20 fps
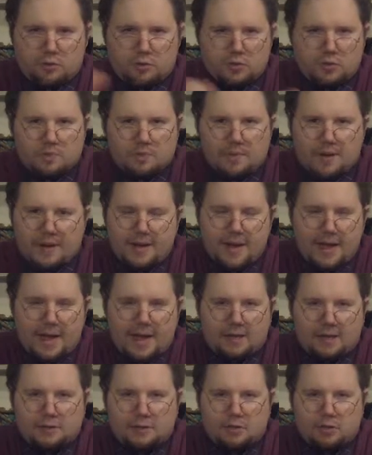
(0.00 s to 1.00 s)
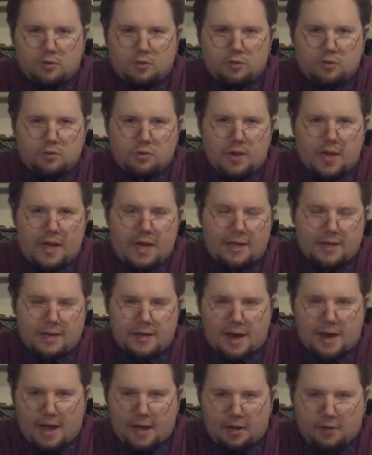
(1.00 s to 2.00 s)
may ask you to add an
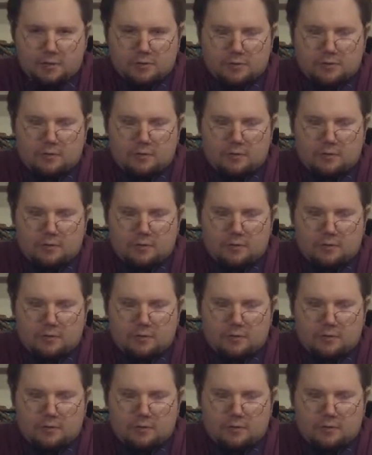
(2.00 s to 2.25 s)
out...